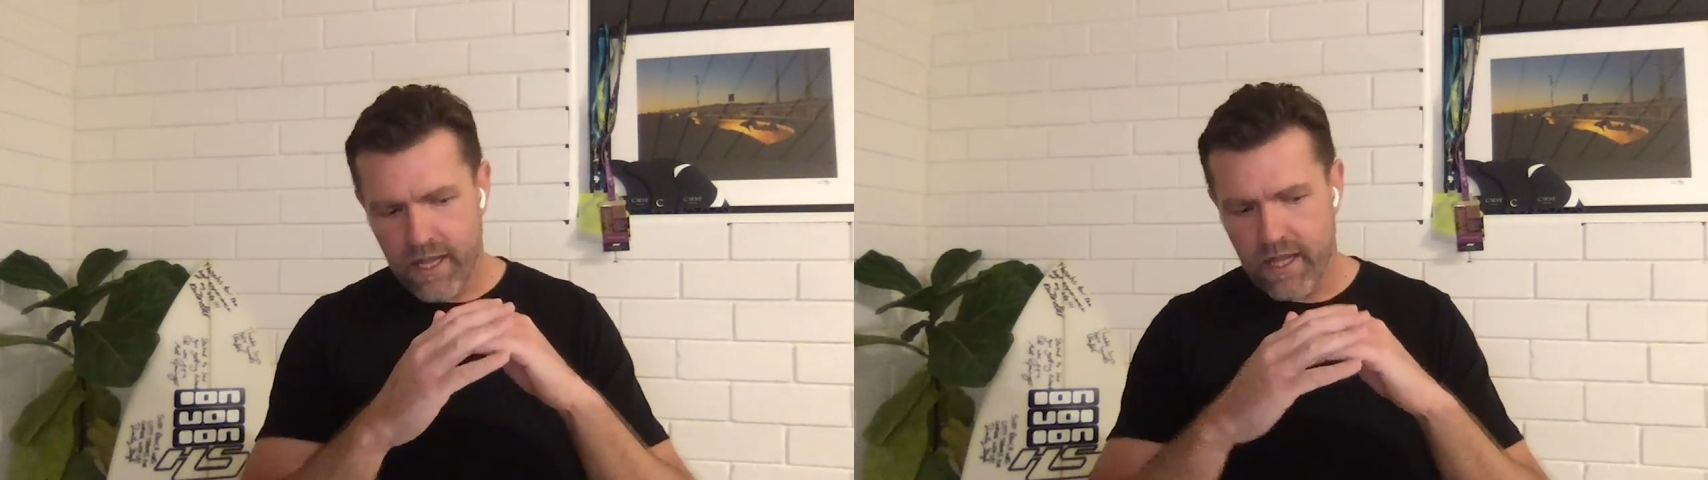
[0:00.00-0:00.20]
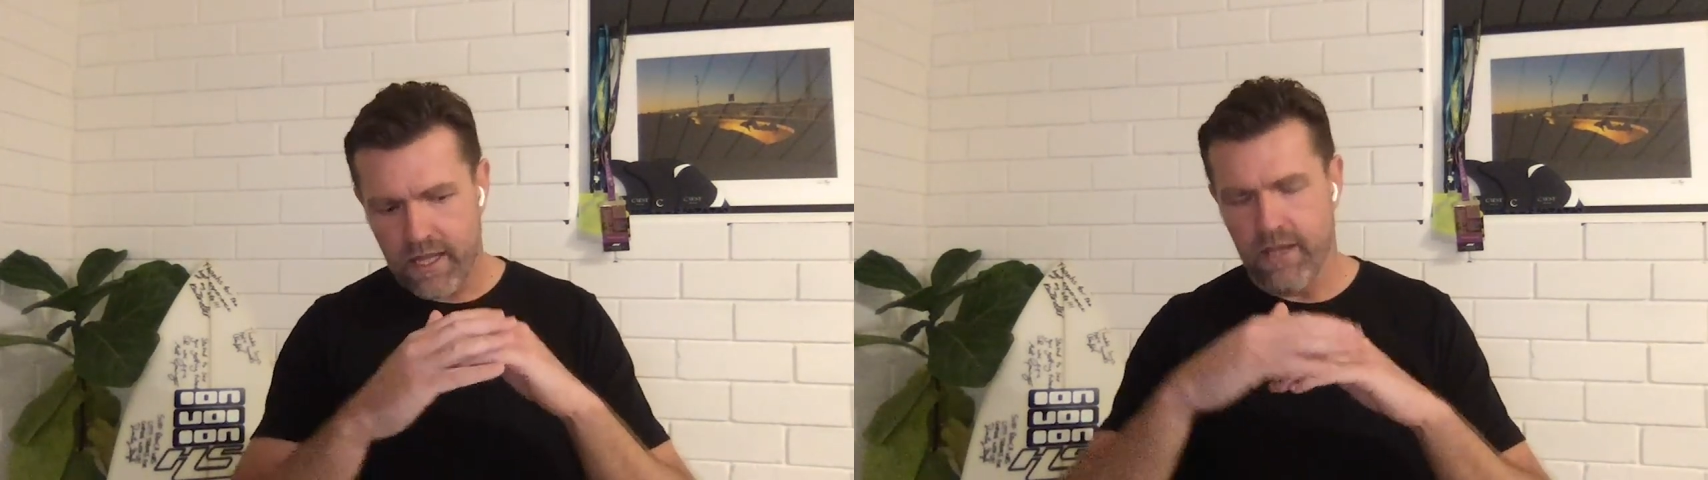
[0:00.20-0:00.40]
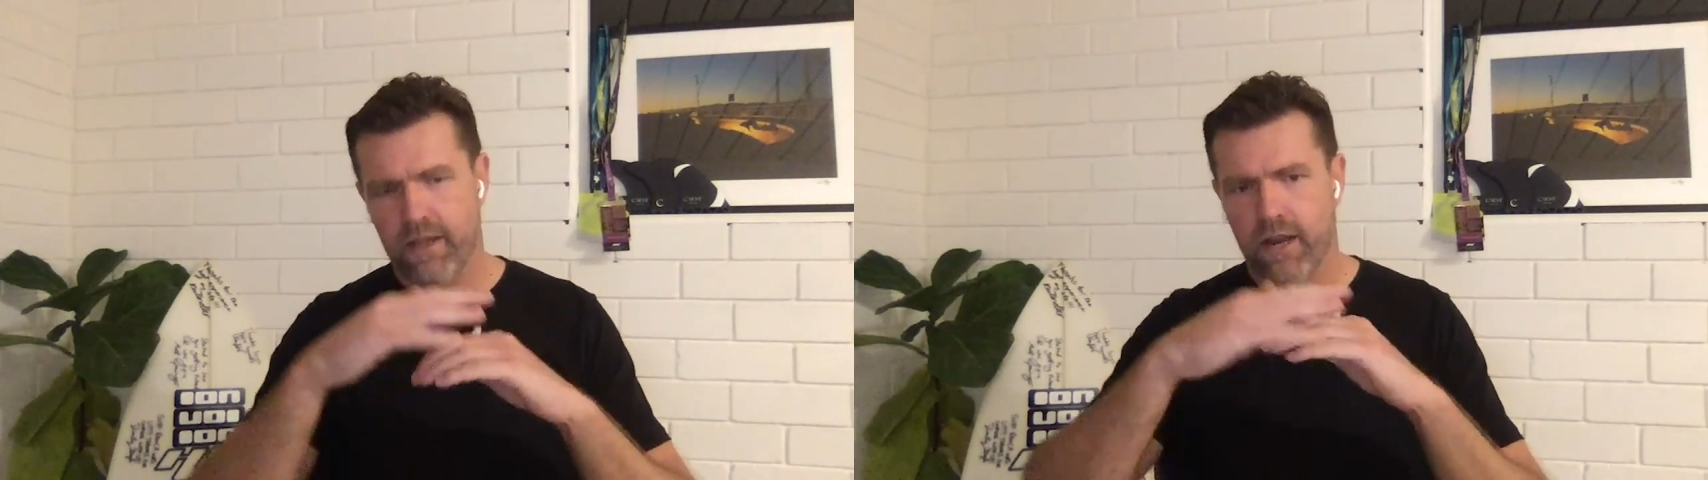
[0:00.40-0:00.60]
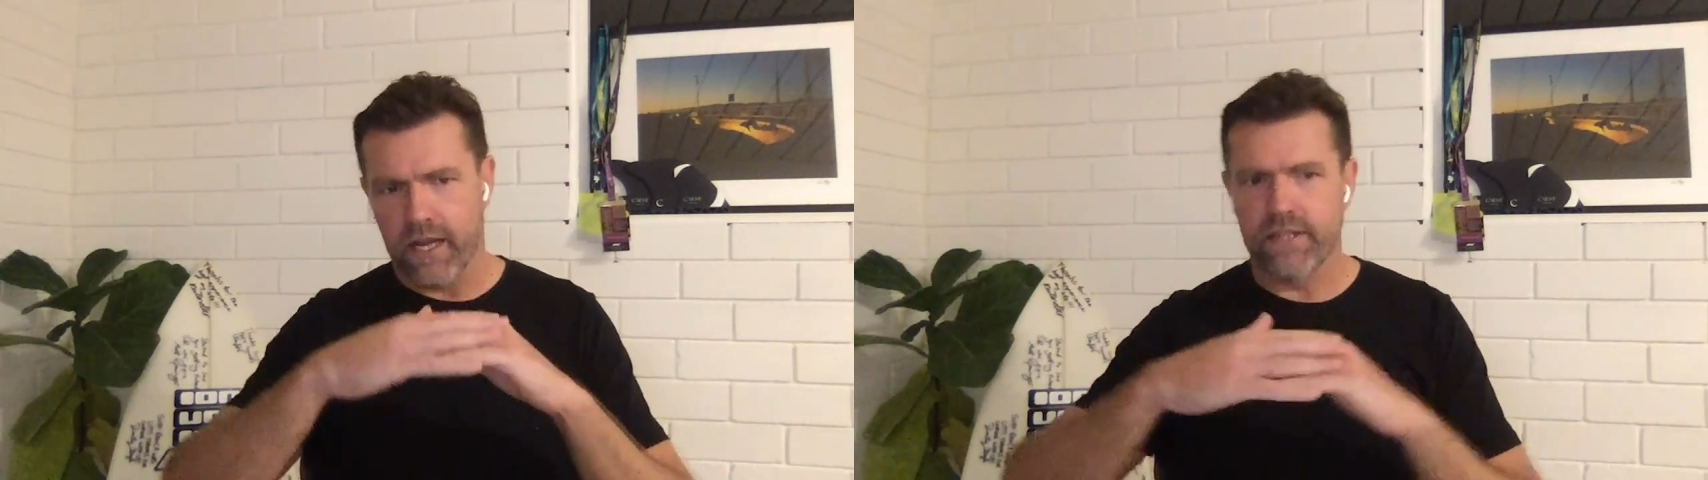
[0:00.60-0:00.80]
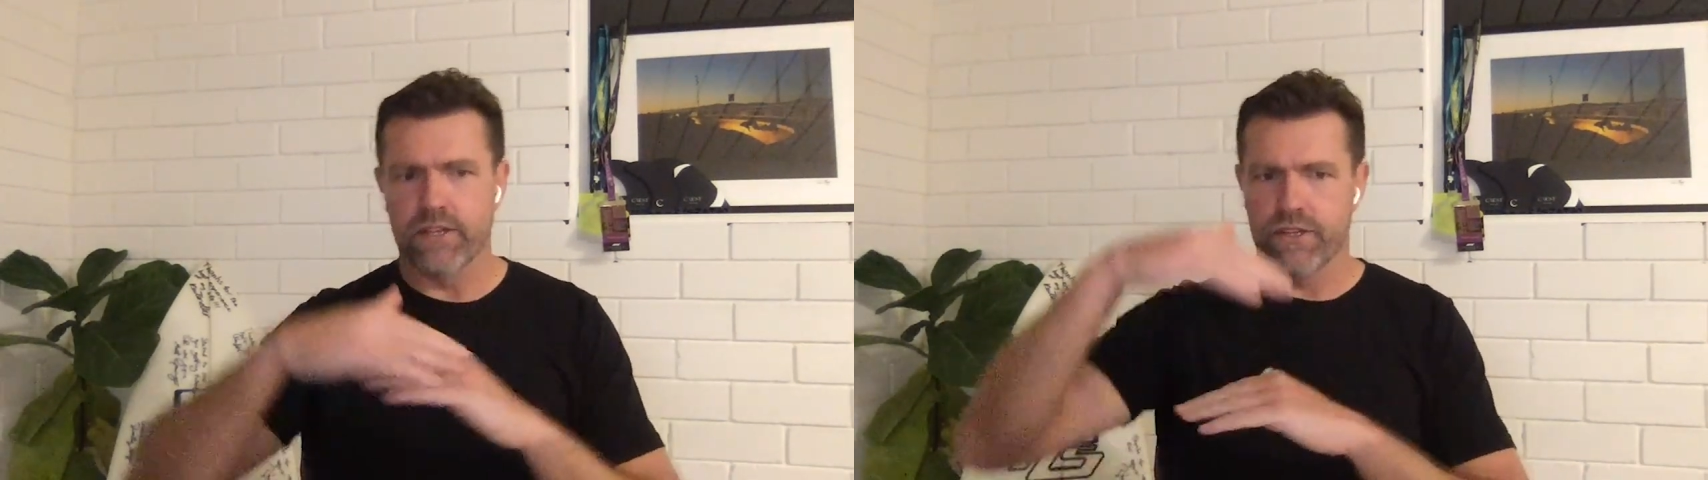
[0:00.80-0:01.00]
then you kind
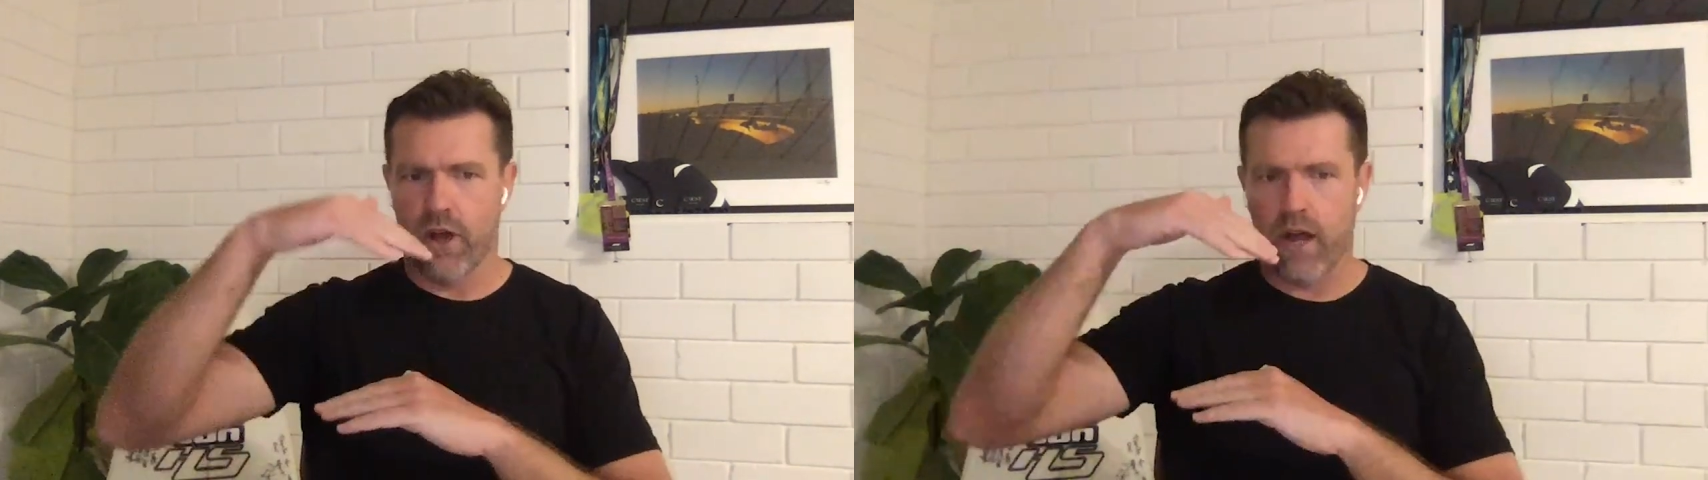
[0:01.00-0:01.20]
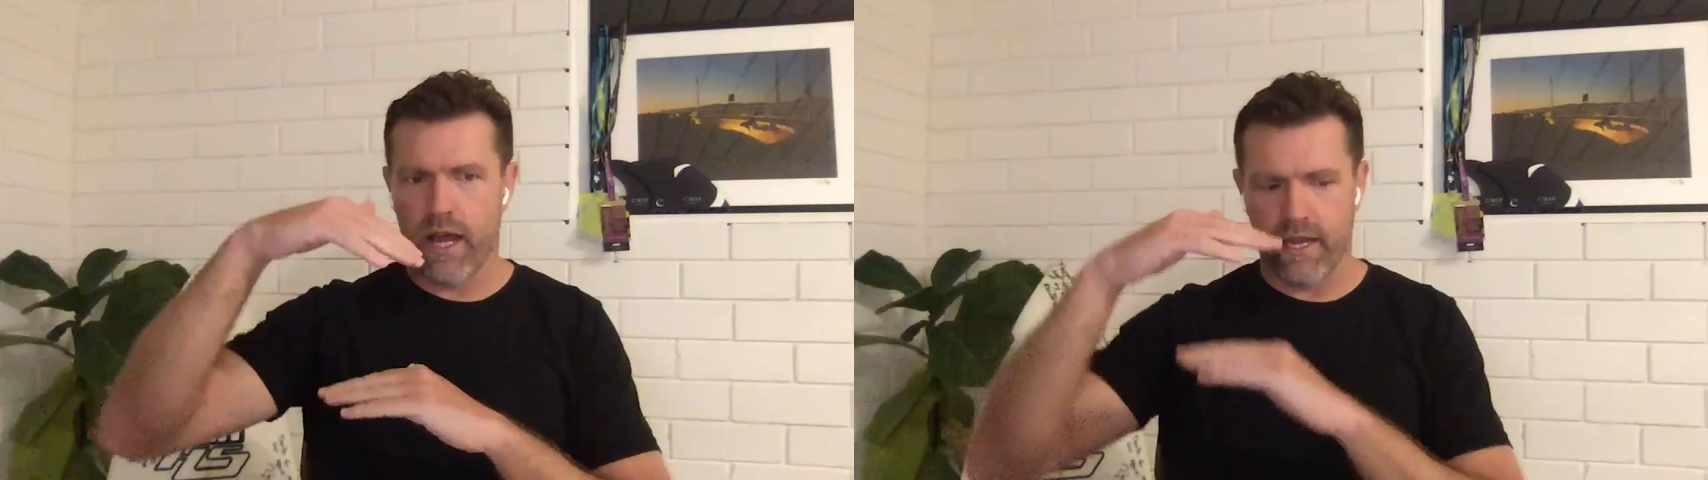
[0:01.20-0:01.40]
of design,